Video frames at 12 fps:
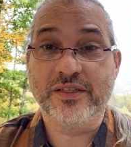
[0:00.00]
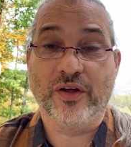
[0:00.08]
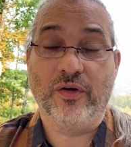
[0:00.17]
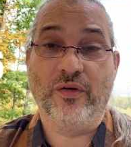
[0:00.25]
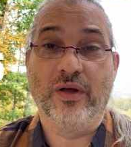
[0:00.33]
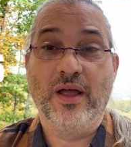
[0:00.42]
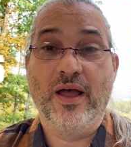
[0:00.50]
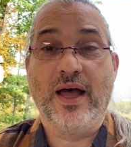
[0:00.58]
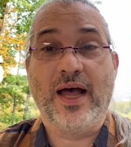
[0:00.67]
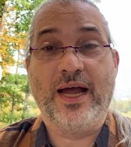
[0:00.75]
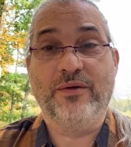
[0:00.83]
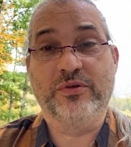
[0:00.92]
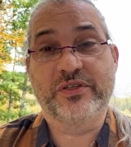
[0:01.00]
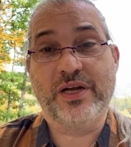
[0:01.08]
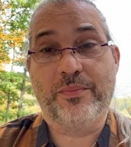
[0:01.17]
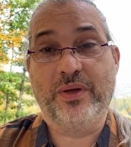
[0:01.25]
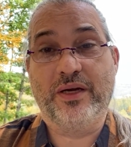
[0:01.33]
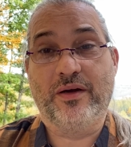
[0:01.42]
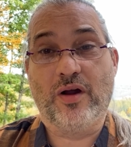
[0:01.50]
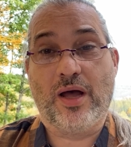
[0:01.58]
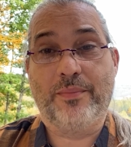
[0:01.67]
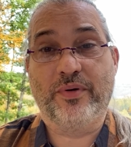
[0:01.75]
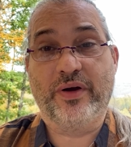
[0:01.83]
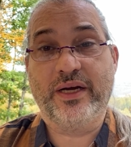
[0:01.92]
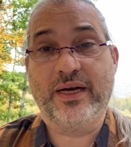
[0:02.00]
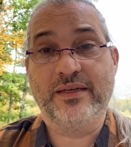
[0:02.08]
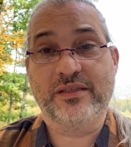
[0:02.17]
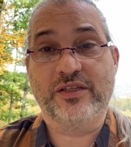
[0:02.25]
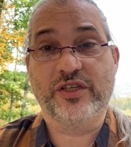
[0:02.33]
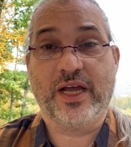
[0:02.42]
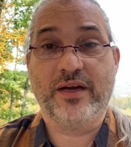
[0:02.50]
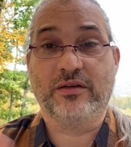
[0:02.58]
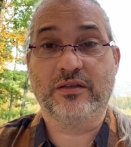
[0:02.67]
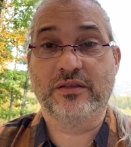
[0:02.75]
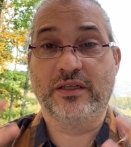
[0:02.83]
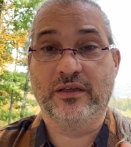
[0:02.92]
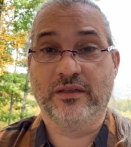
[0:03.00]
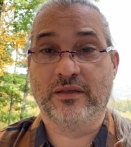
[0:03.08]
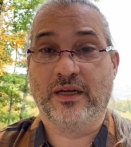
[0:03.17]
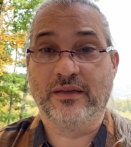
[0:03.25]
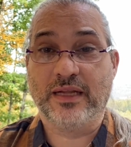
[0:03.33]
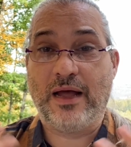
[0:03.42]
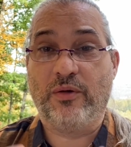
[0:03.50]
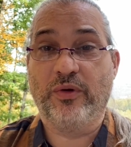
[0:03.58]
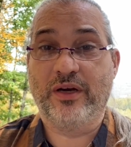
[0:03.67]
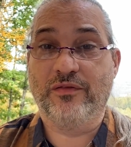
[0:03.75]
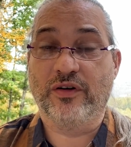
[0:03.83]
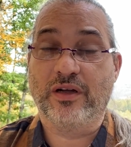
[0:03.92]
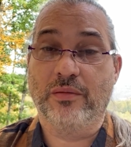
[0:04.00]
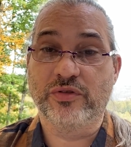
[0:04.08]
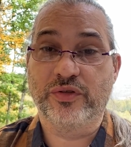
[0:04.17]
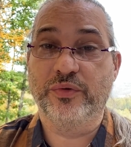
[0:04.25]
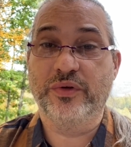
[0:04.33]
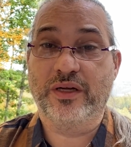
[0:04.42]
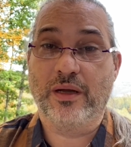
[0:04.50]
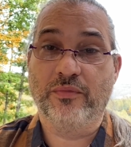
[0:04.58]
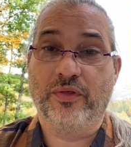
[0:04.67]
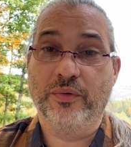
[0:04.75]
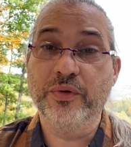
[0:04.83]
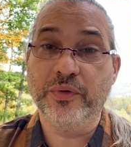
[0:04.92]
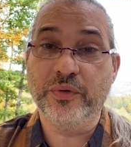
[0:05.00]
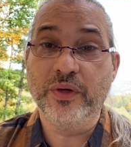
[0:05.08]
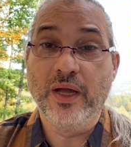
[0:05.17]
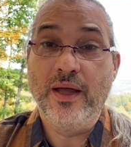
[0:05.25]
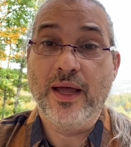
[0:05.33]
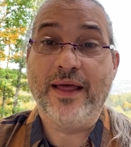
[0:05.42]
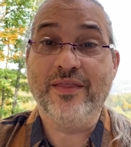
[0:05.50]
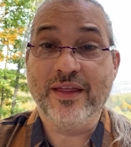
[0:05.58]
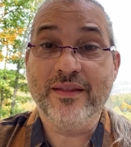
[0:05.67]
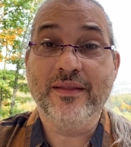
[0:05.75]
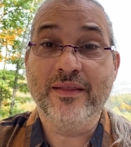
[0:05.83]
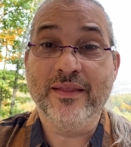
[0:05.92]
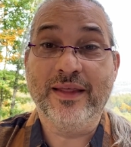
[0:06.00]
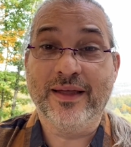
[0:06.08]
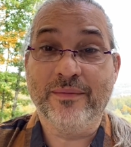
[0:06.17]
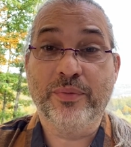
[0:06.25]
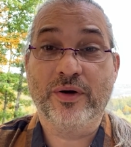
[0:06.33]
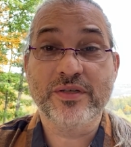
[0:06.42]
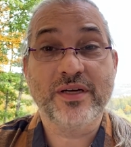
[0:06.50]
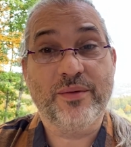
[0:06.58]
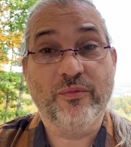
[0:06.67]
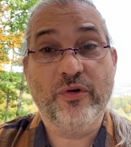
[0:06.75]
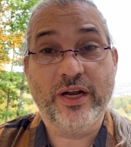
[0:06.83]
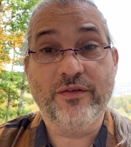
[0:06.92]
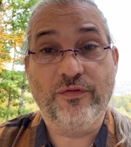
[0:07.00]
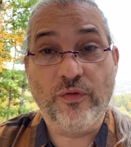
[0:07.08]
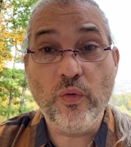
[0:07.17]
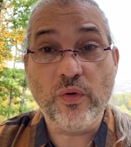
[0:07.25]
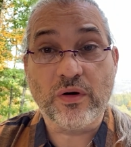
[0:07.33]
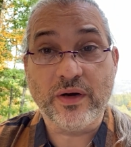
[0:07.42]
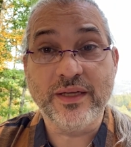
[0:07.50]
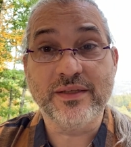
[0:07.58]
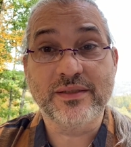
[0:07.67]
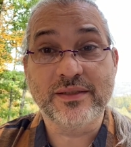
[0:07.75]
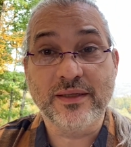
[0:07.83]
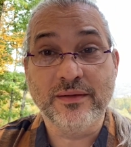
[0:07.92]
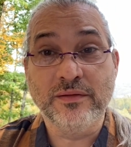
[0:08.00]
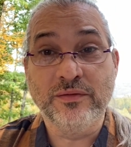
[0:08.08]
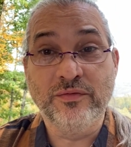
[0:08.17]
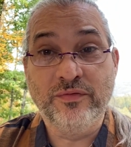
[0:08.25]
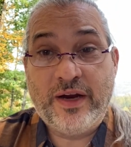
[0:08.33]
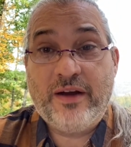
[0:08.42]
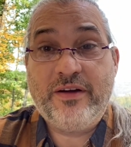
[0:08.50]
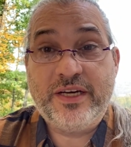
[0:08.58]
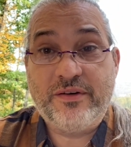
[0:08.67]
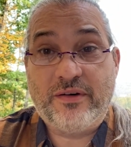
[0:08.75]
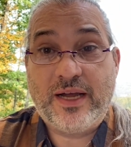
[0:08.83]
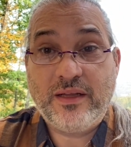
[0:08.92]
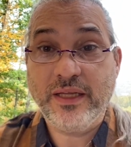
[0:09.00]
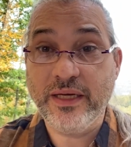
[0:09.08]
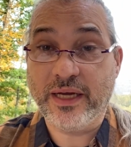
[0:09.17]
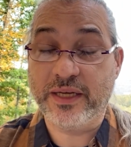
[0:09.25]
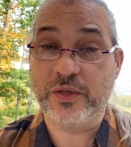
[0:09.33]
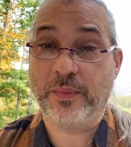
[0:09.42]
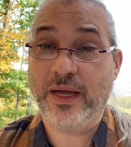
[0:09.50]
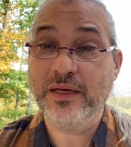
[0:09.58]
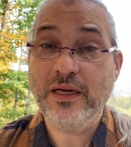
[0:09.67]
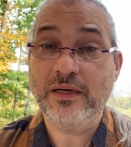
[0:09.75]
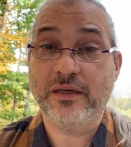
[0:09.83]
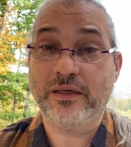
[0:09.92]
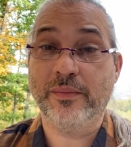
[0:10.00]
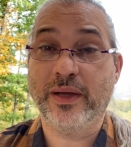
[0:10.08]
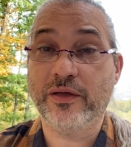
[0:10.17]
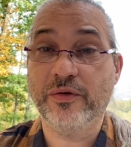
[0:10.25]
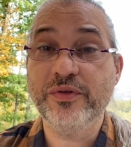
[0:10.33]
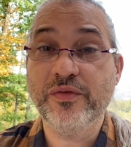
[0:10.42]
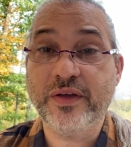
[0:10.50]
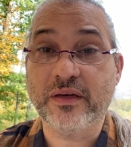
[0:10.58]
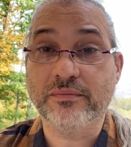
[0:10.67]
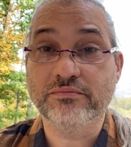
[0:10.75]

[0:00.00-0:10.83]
So I will step in and operate as a channel to allow whatever comes through to come through. And then the person I'm reading for is very directly expected to make use of it.